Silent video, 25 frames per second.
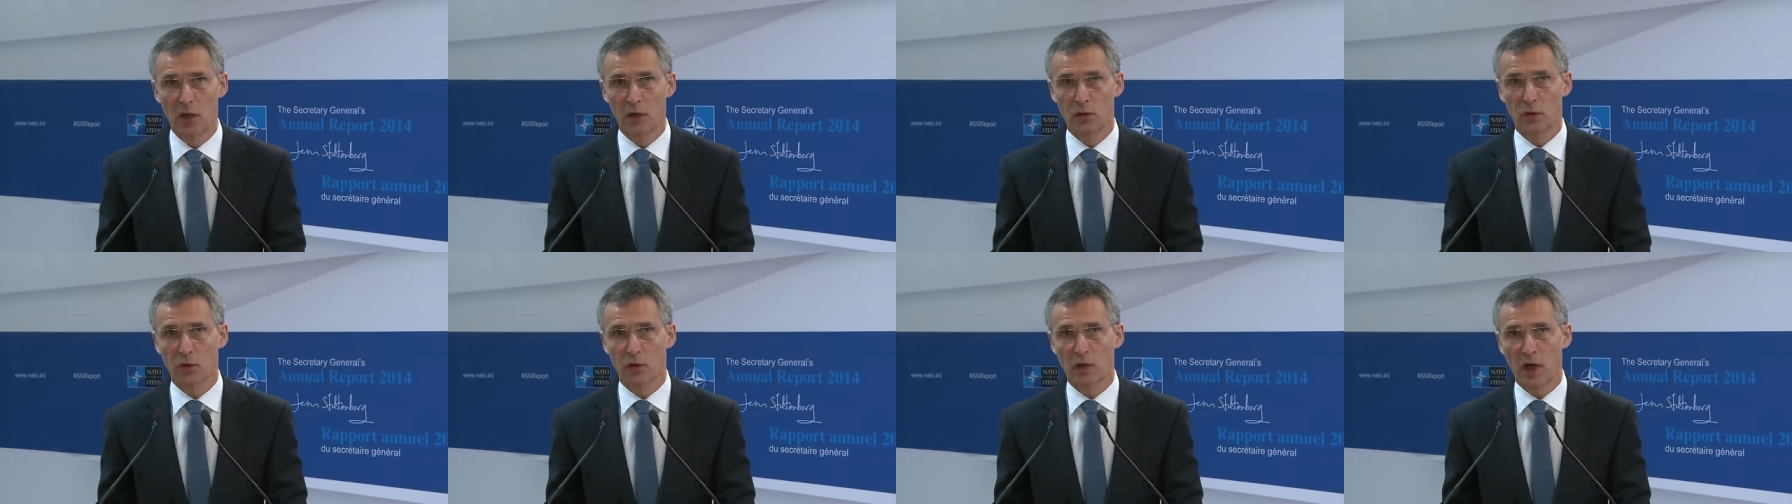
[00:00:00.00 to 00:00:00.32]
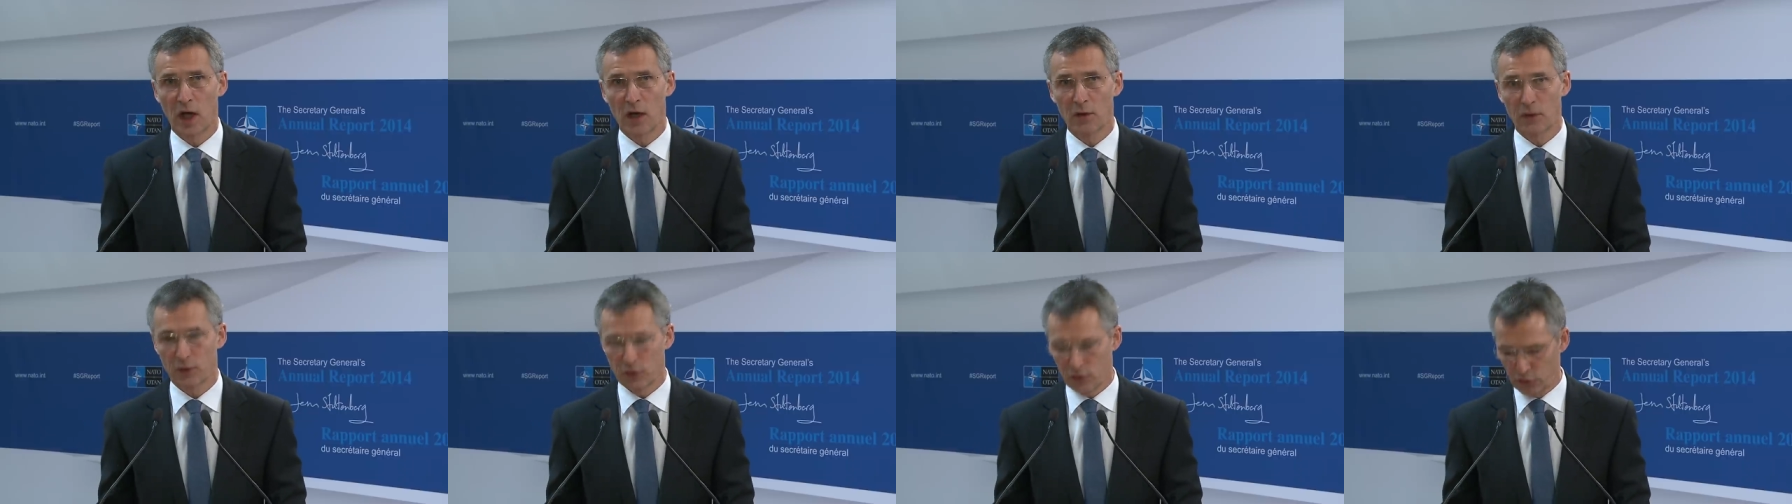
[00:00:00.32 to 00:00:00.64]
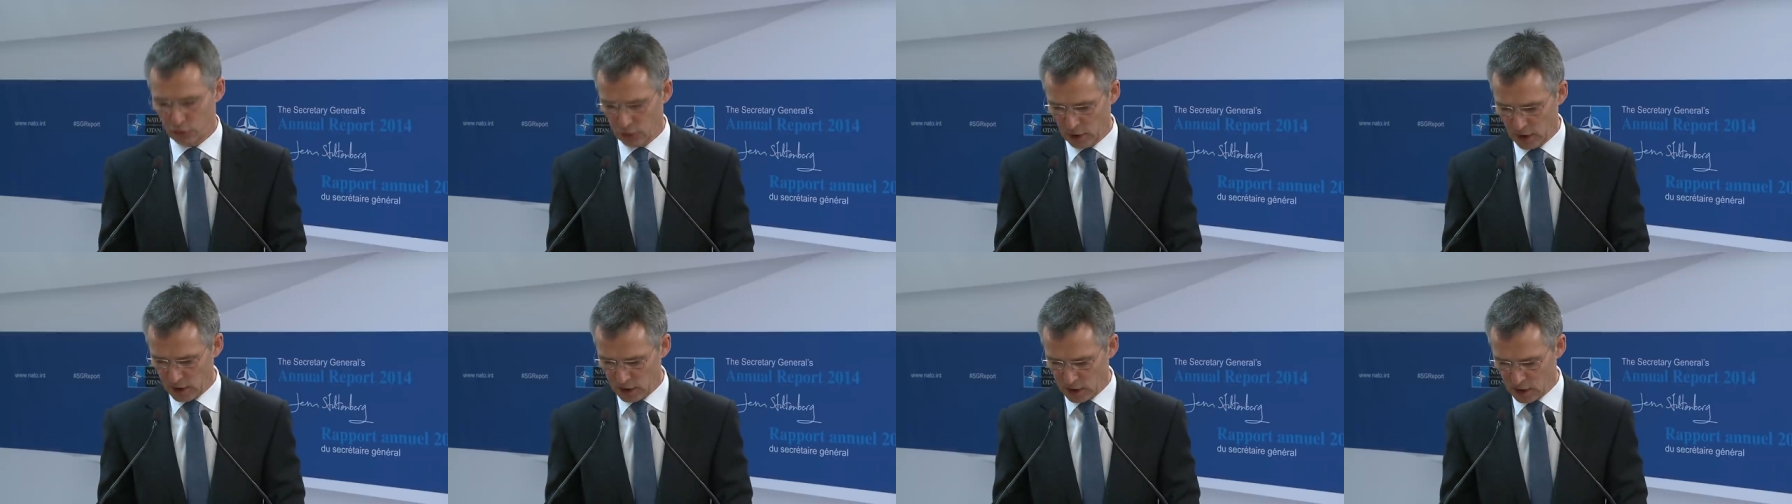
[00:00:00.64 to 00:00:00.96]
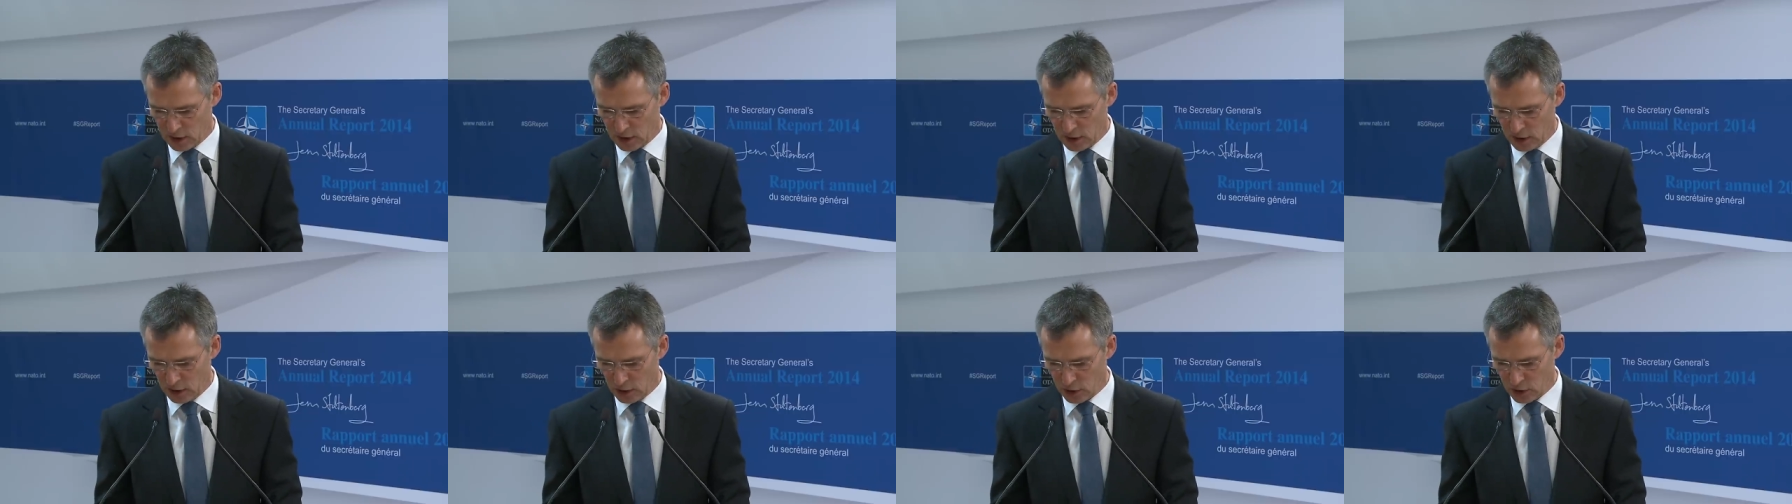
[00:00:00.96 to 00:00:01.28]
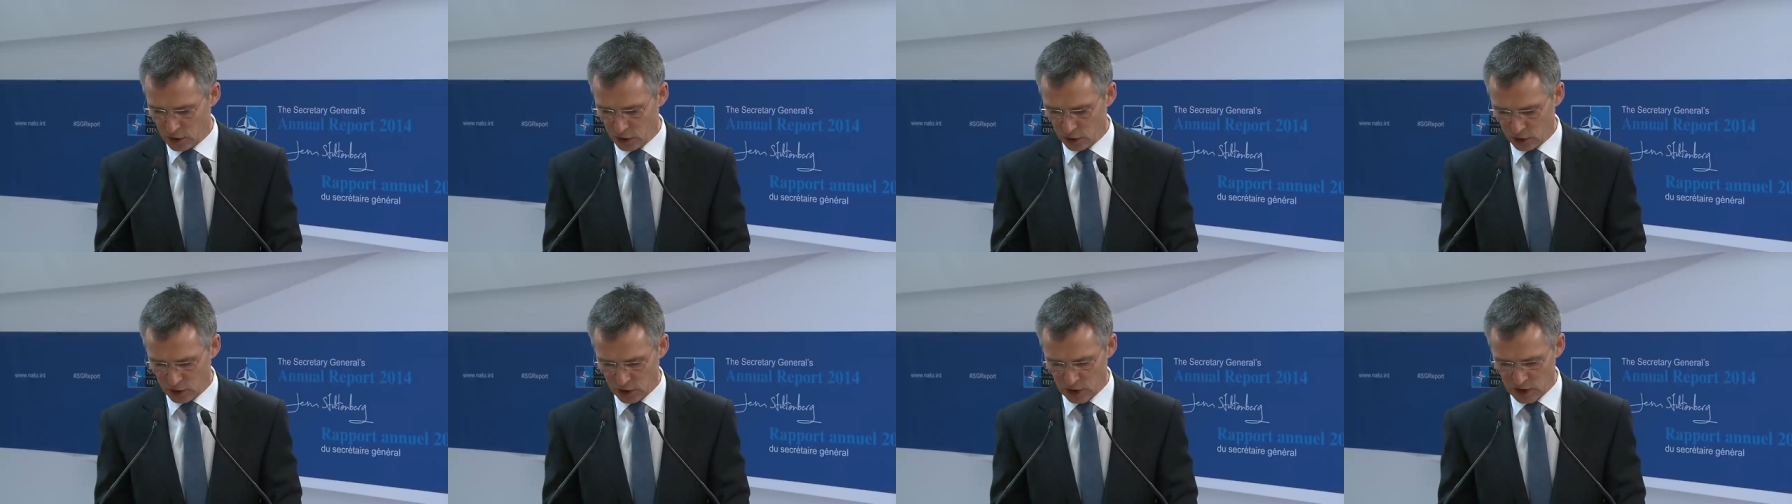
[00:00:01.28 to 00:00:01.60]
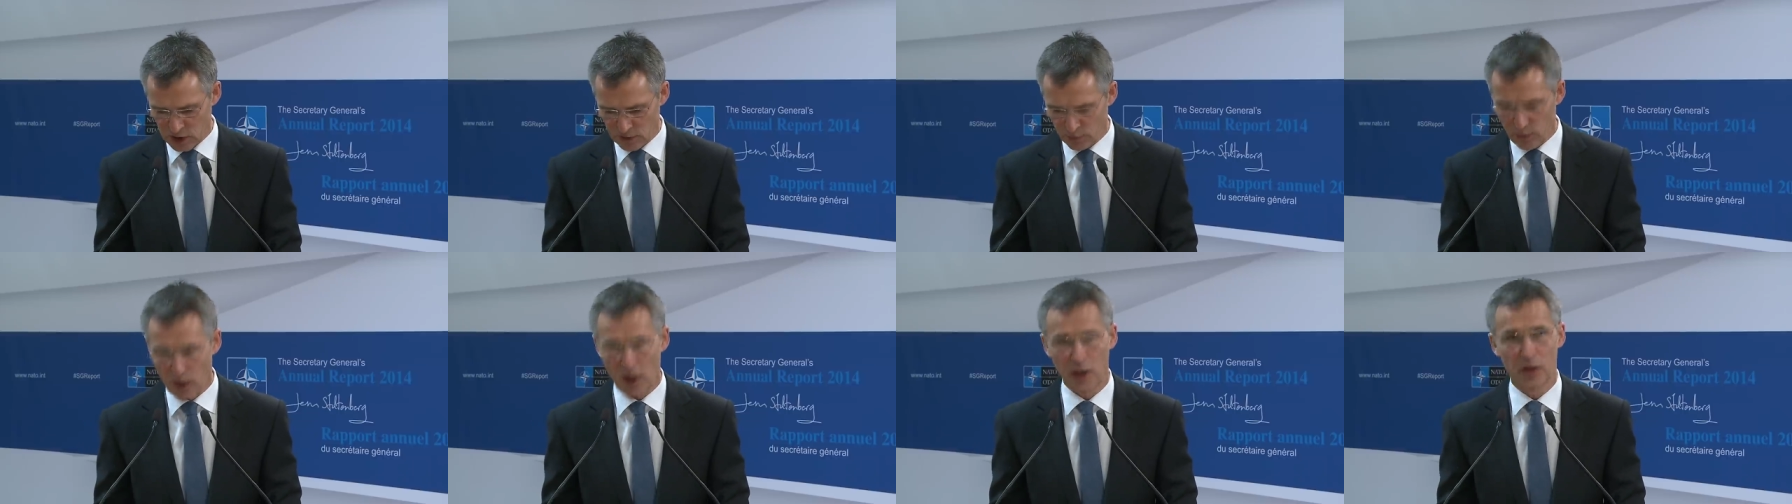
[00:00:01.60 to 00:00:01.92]
to counter threats such
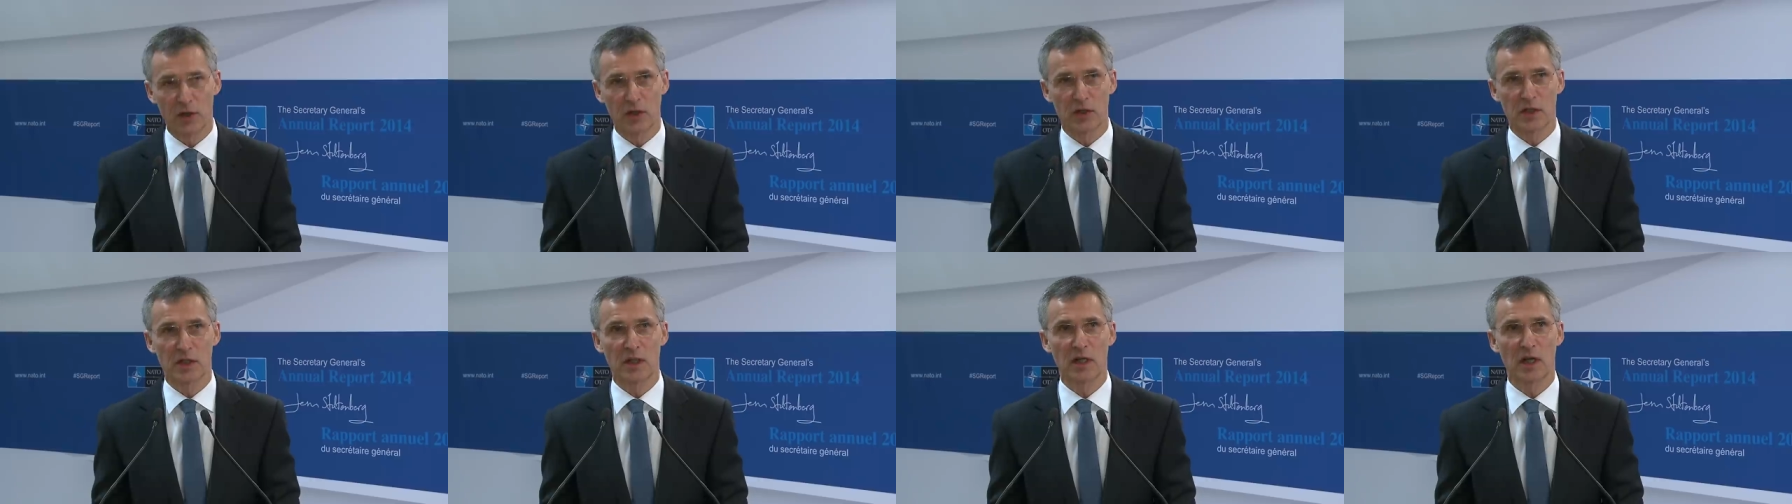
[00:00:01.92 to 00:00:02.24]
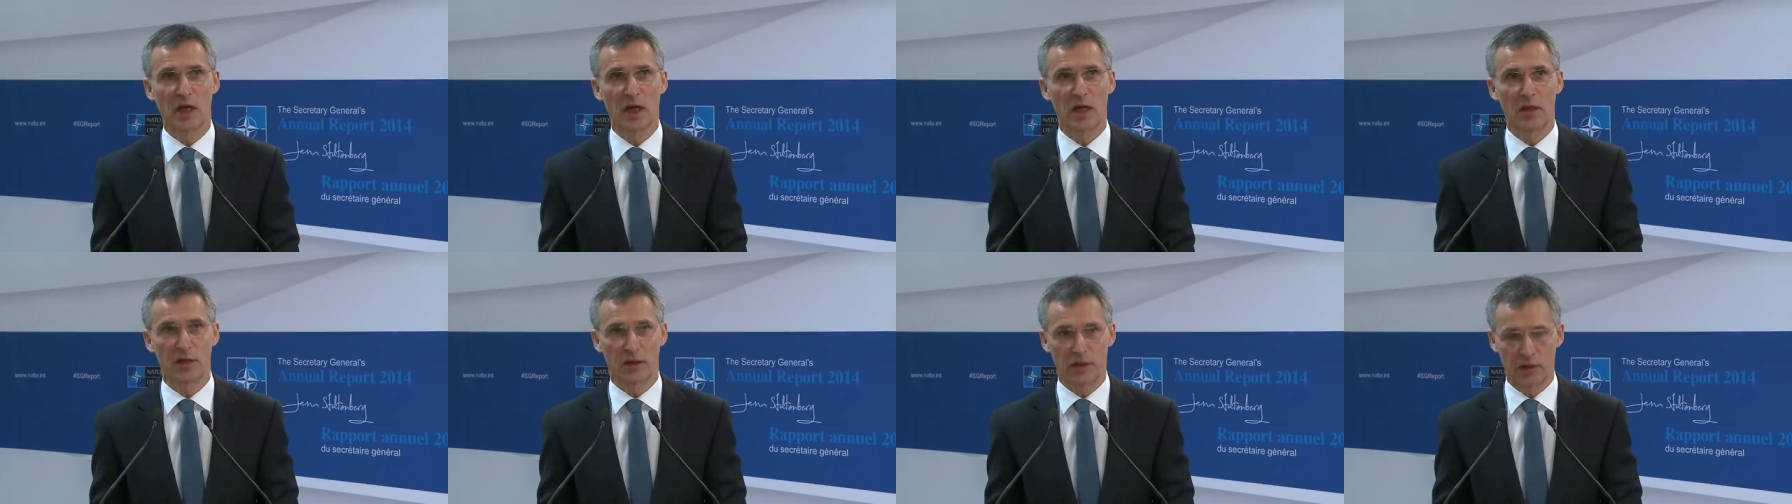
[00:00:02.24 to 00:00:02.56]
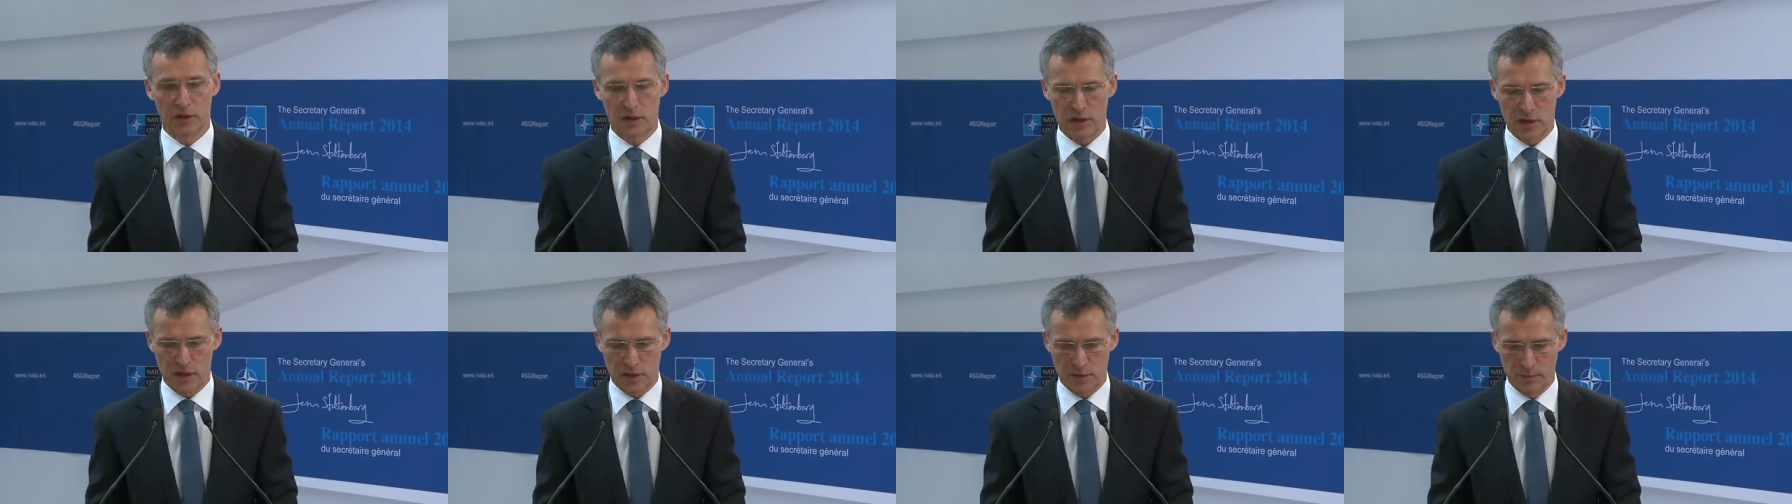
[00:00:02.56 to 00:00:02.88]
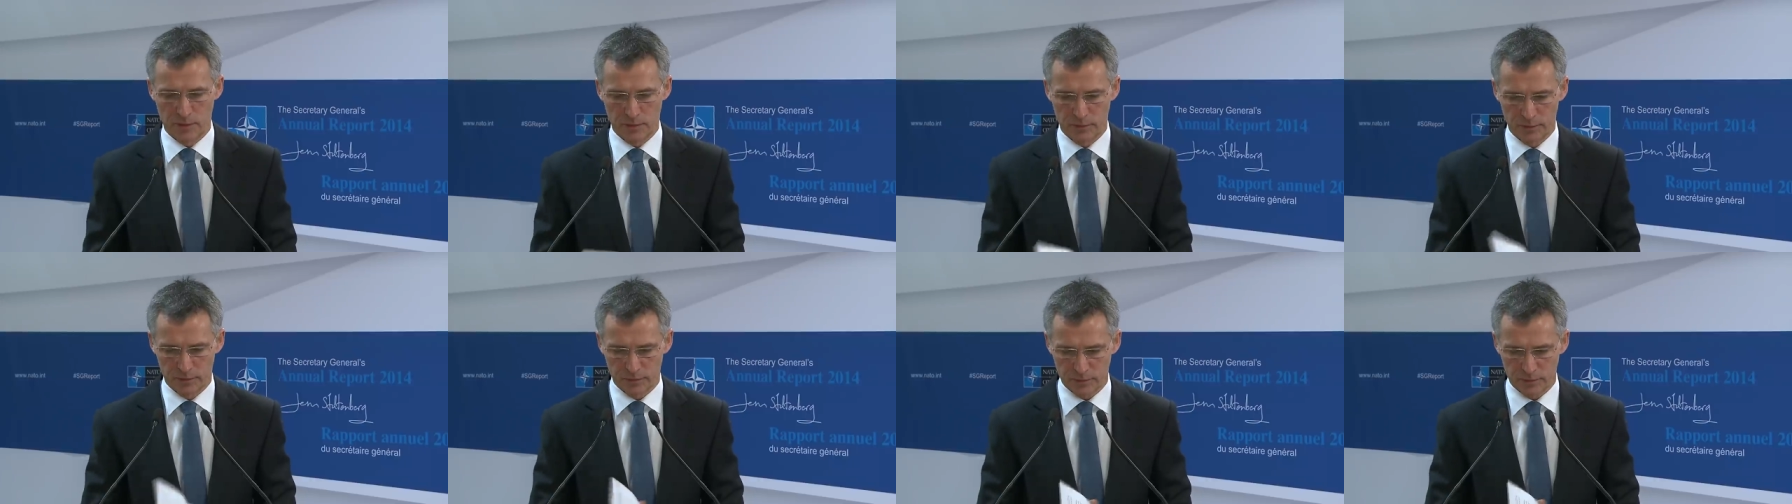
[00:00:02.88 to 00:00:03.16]
as piracy and terrorism.